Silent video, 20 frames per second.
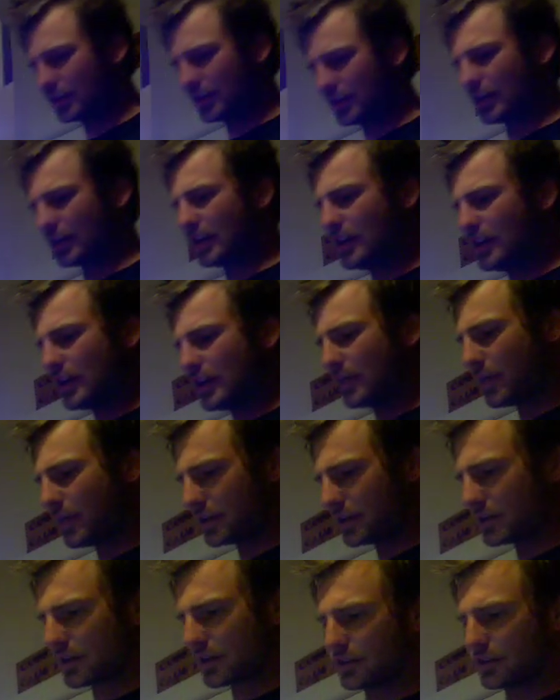uh,
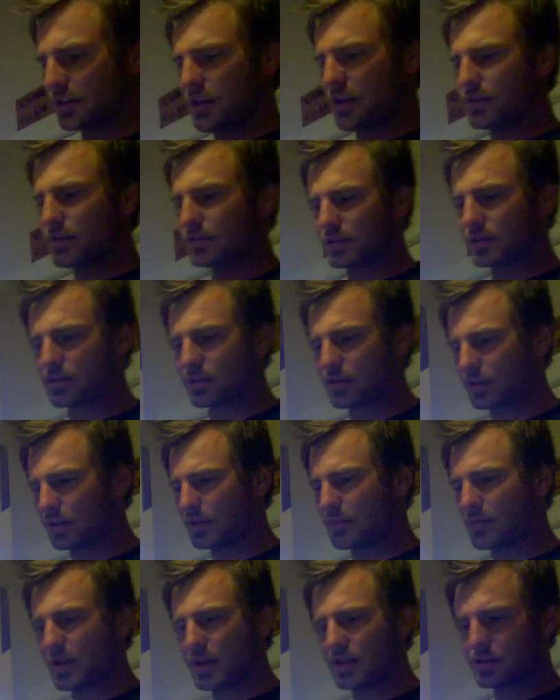basically you use the turkey
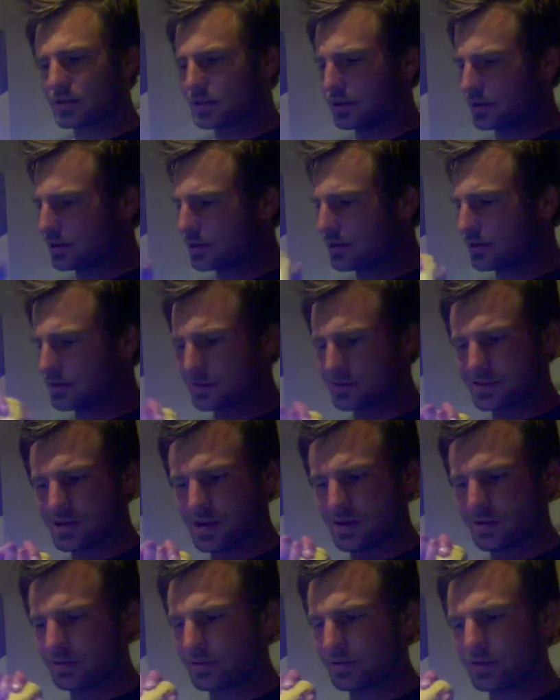baster and you just
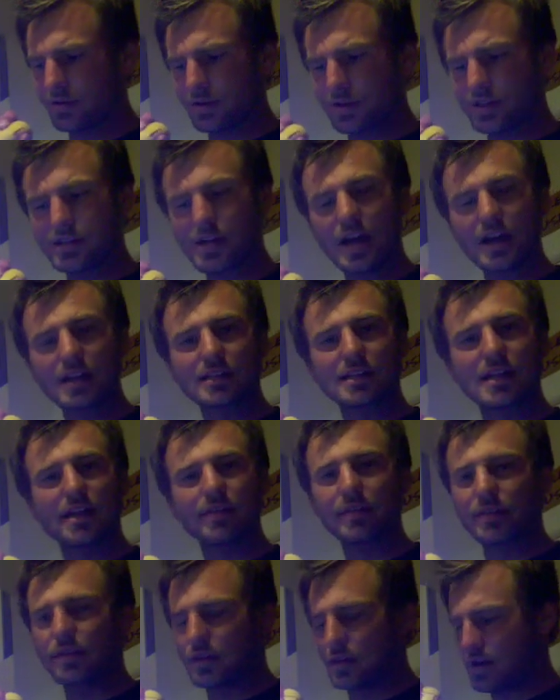go through and dust
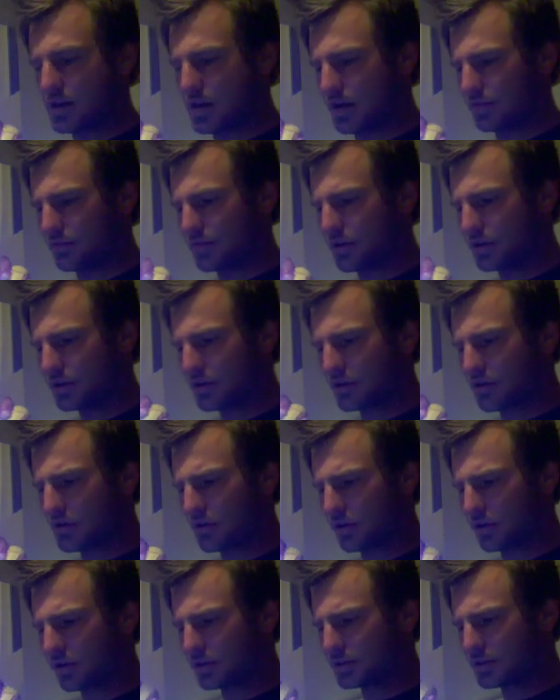everything off, all your
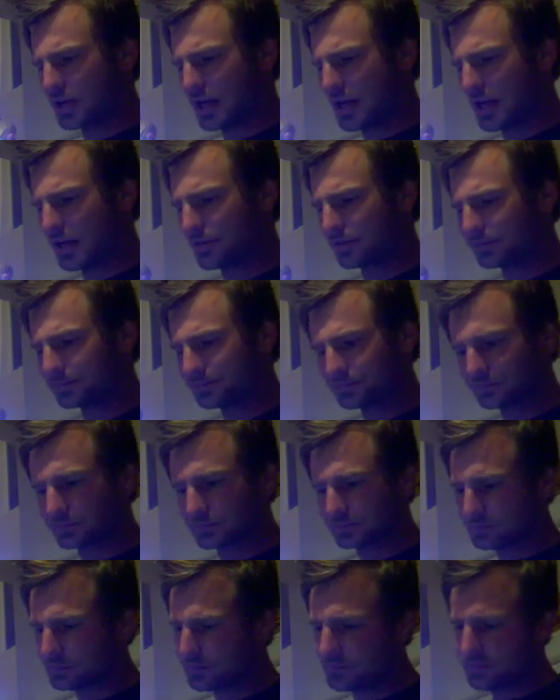corals off,
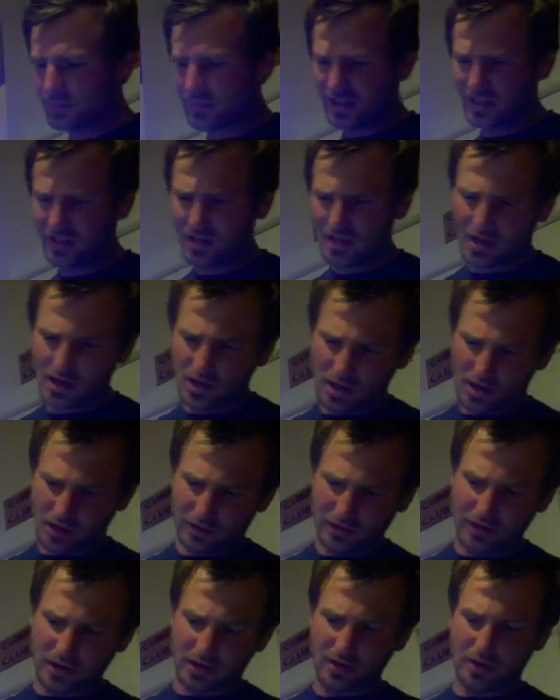
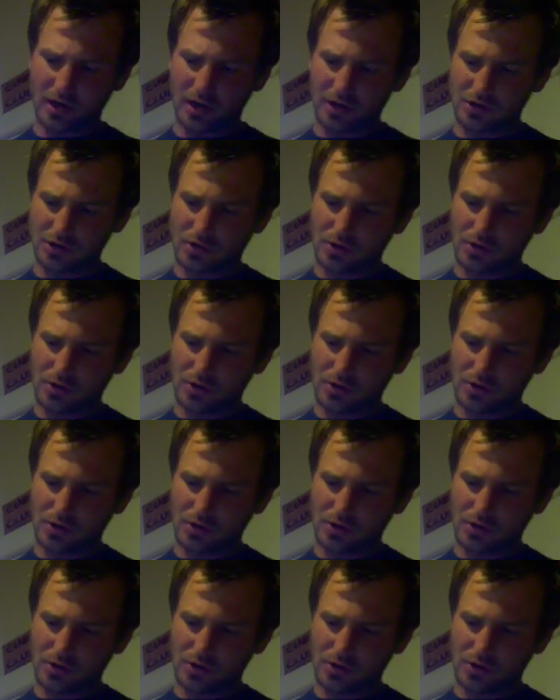all the crushed